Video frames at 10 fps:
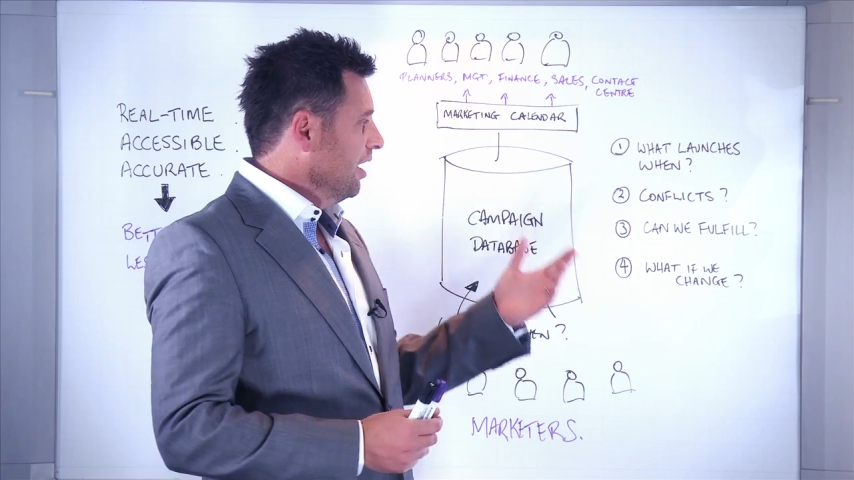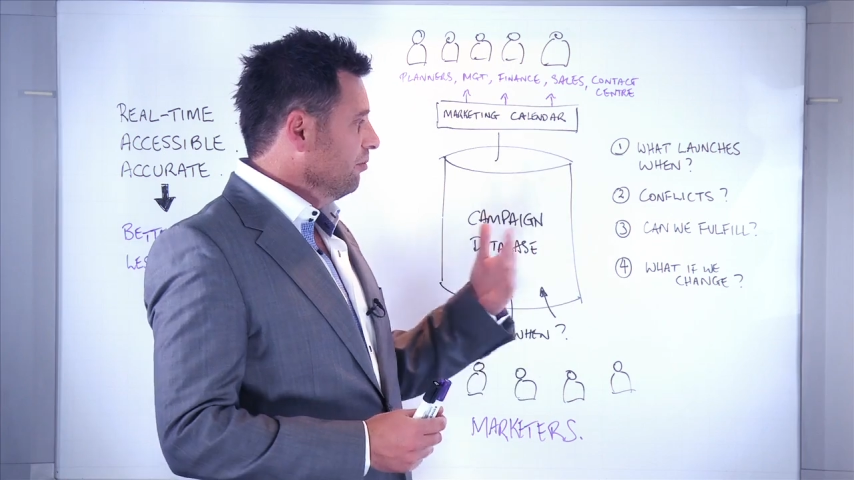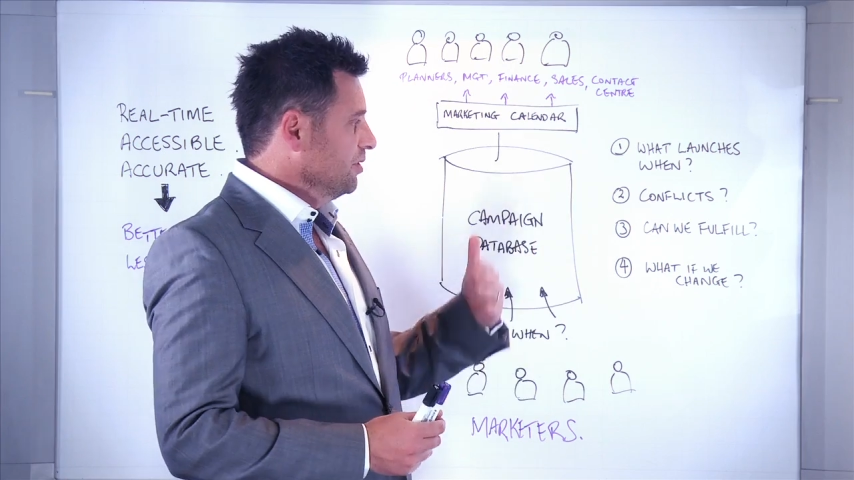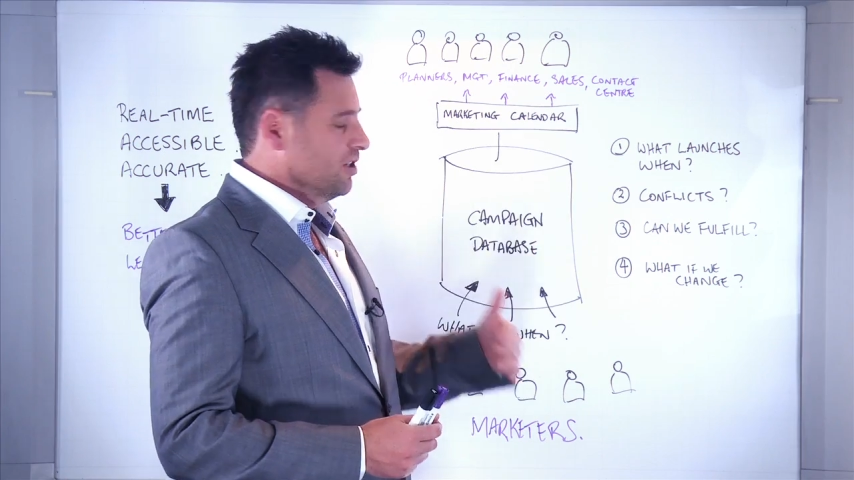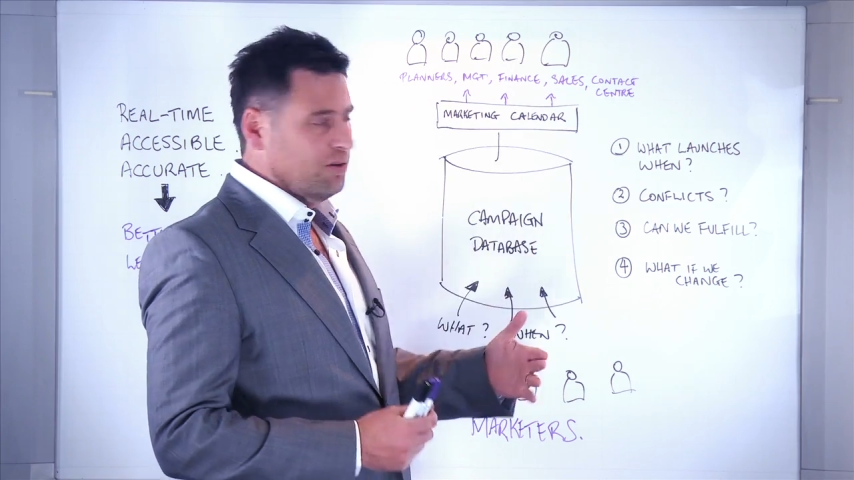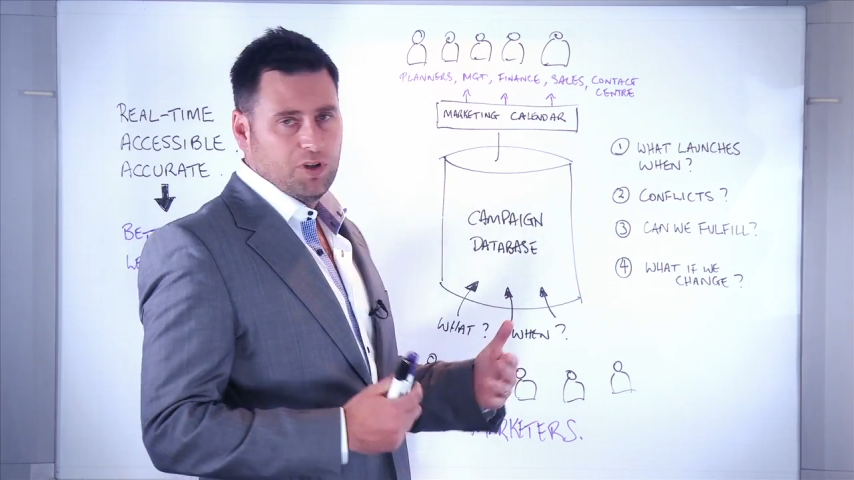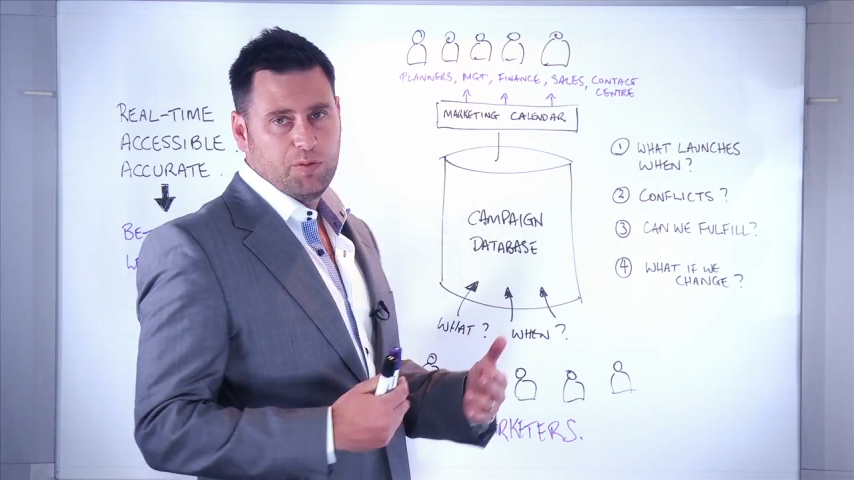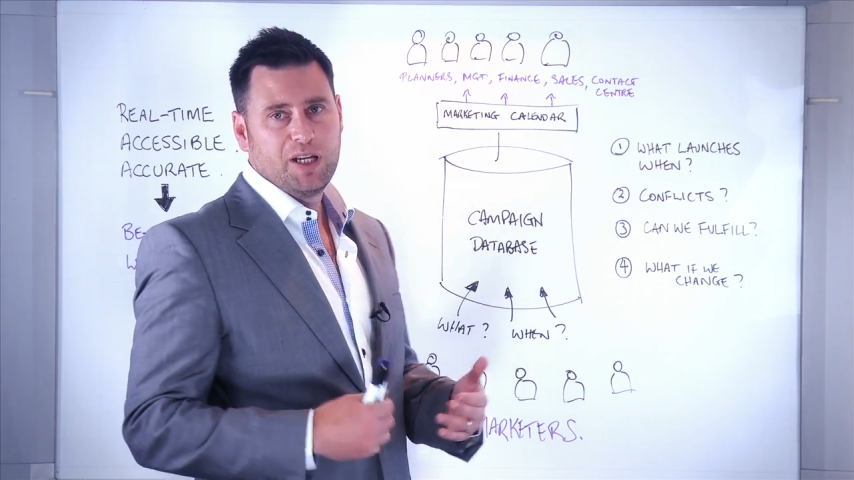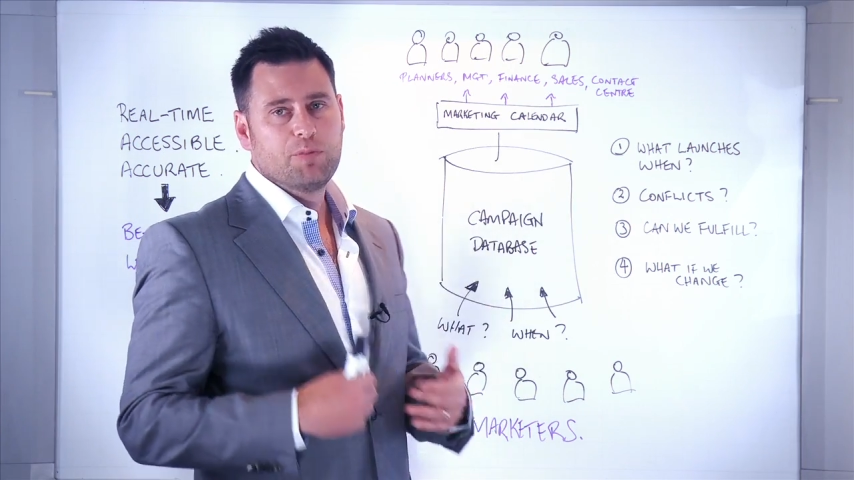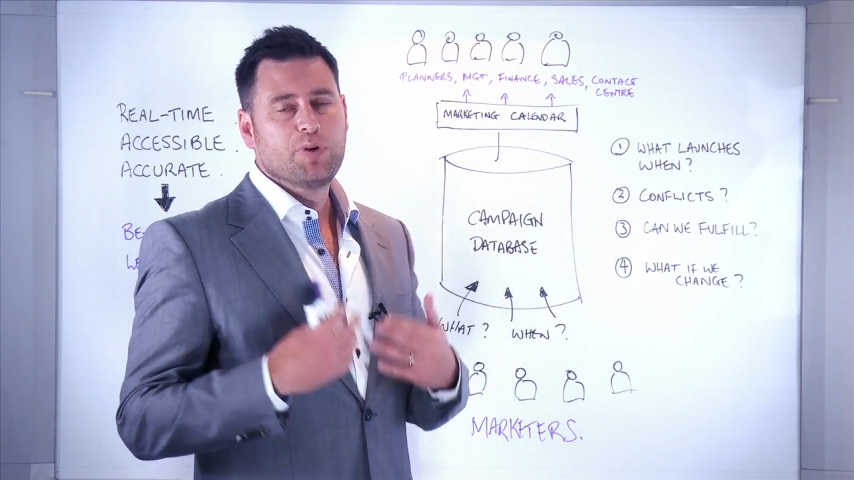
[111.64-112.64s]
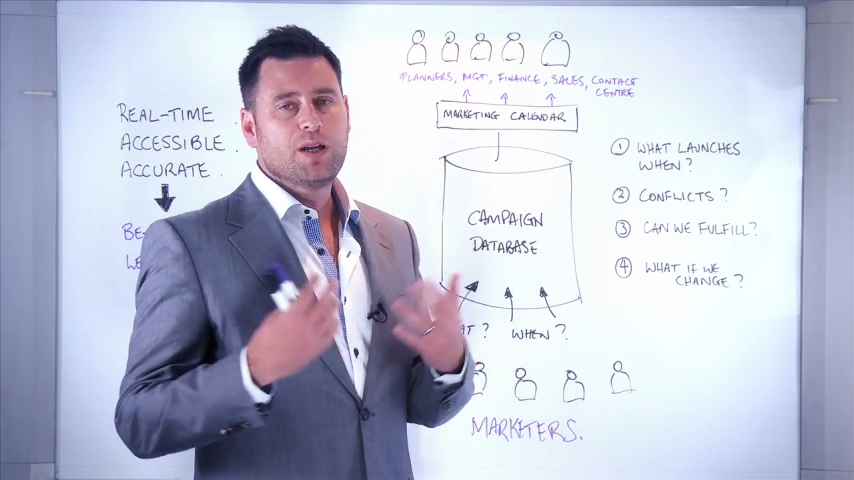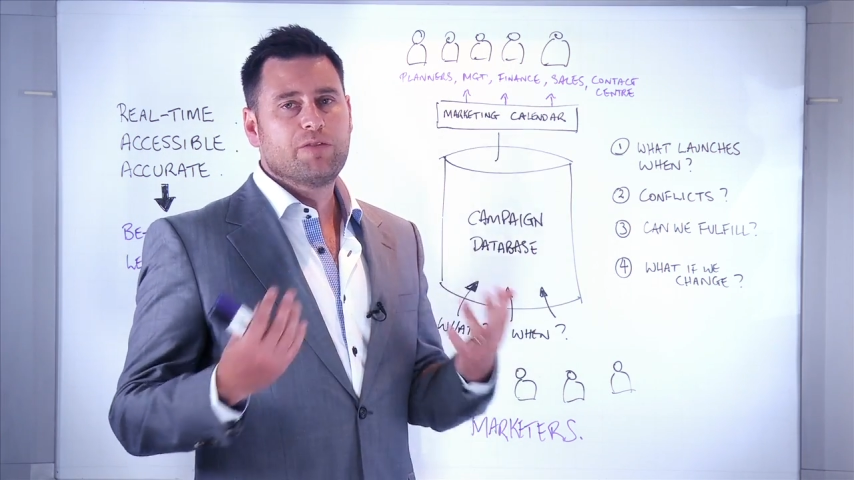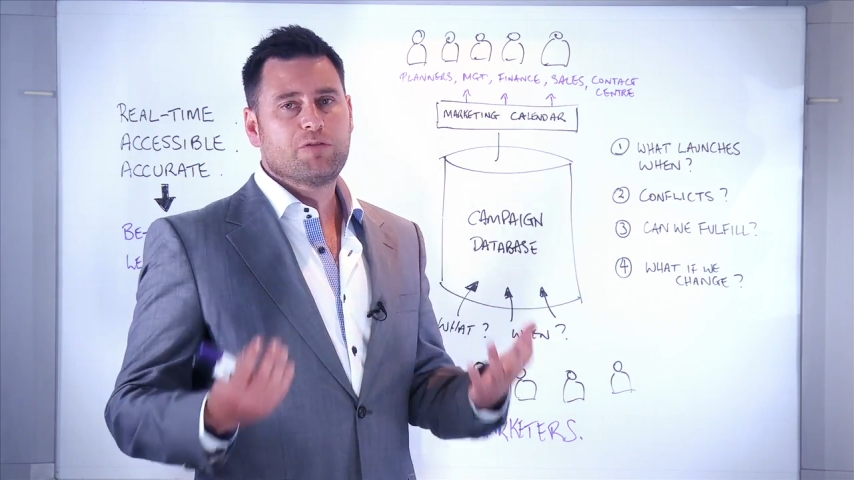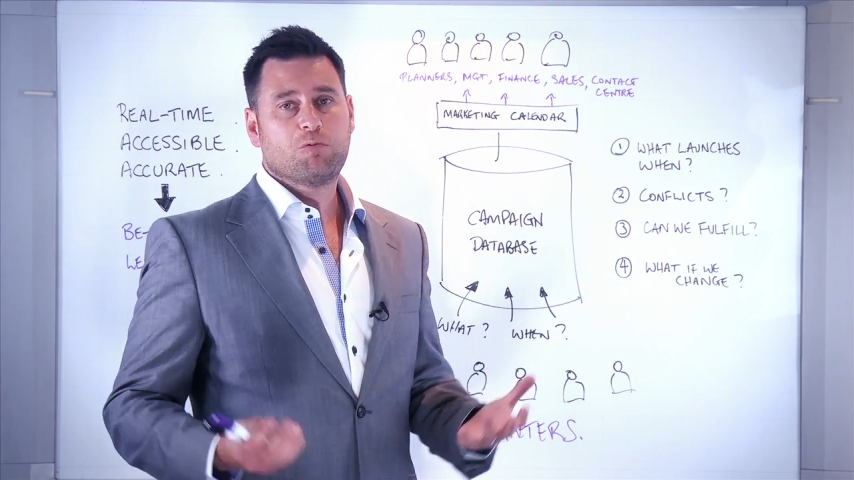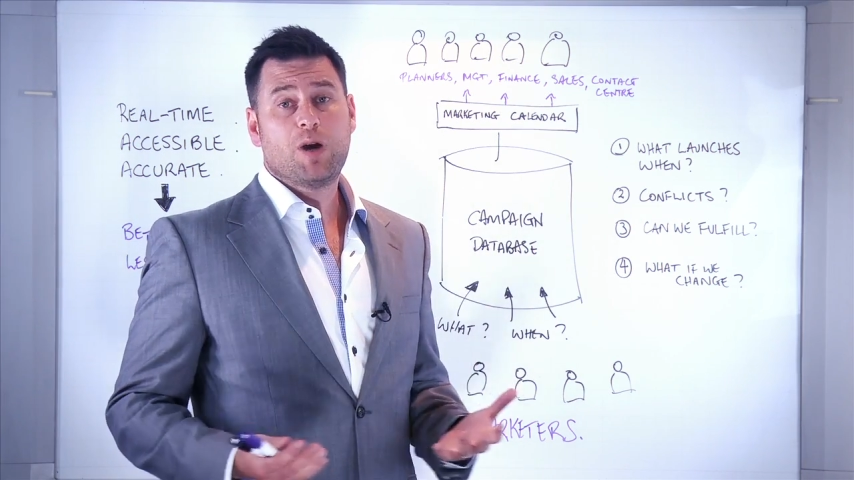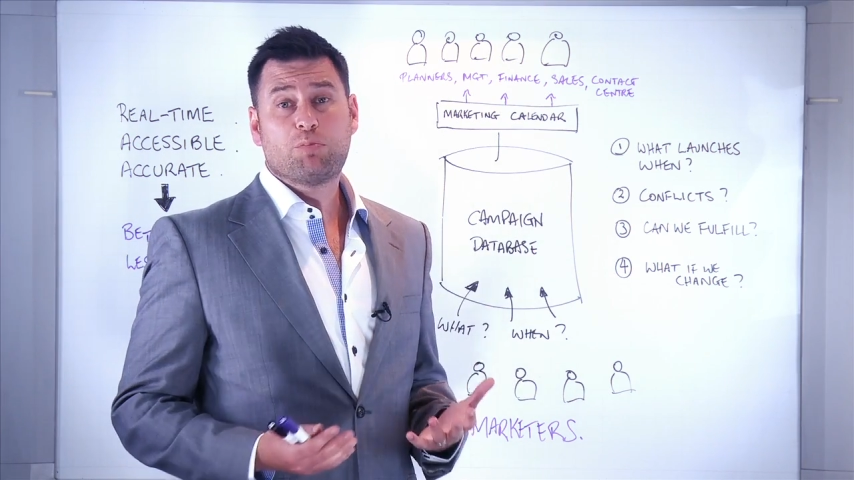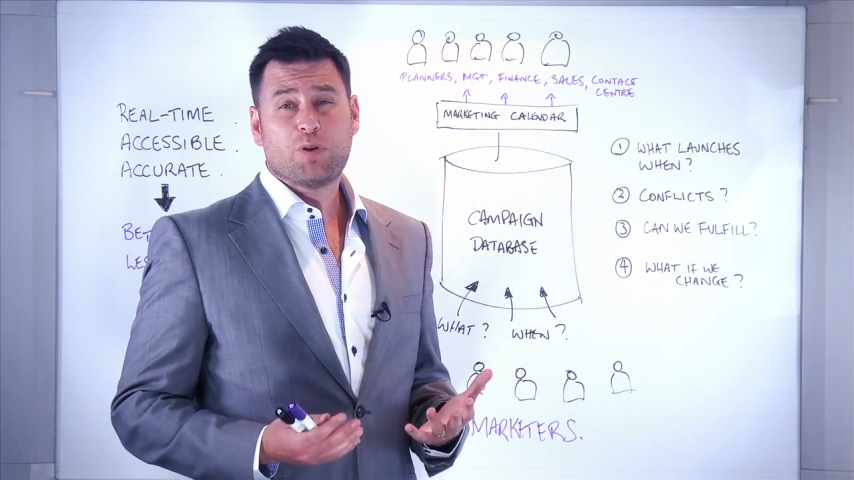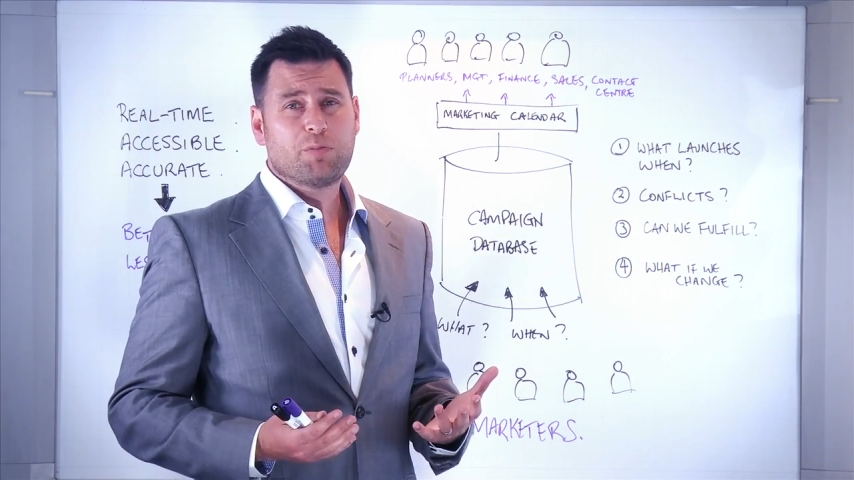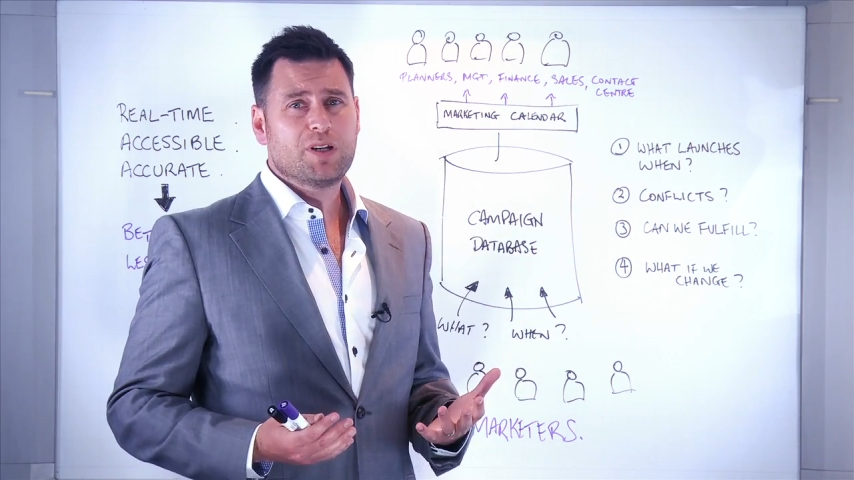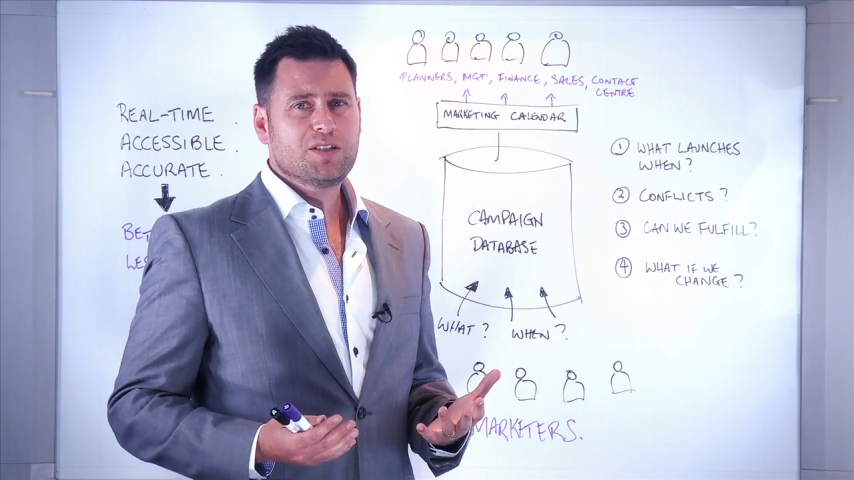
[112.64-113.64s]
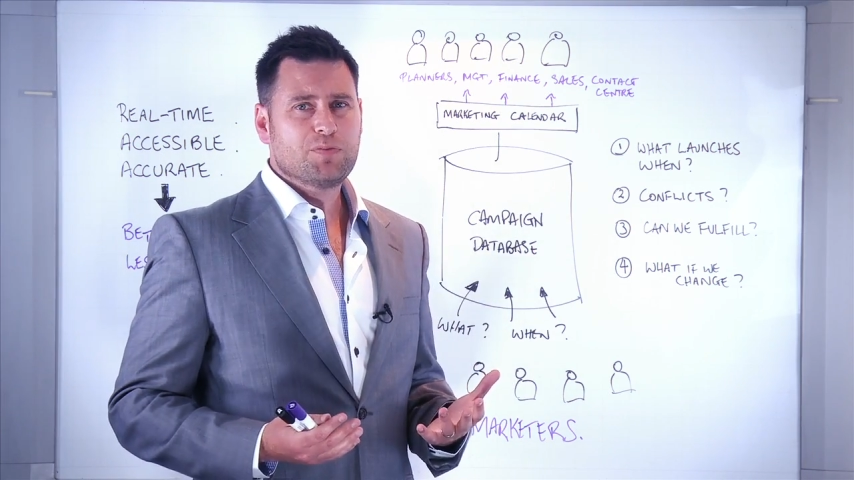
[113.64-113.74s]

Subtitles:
We don't want to be competing for web property